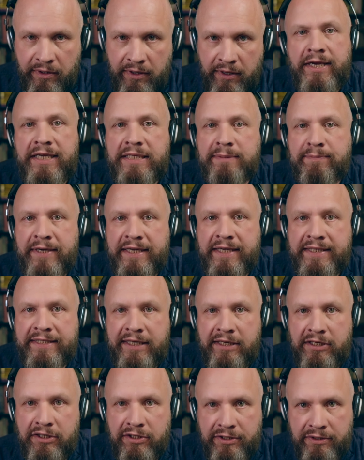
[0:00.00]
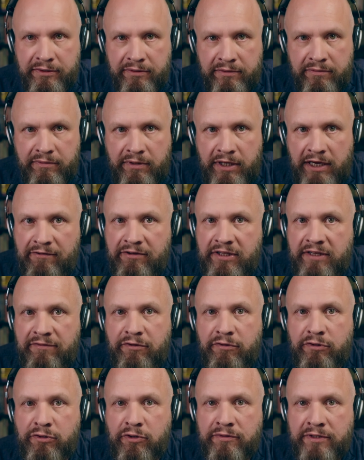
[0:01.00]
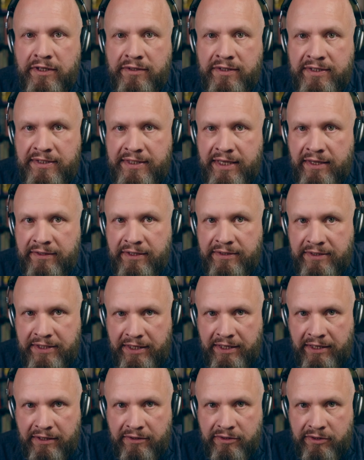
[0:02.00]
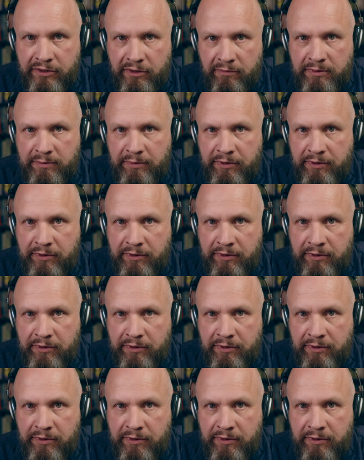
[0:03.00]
Please pay attention, even if you don't understand the technical terms,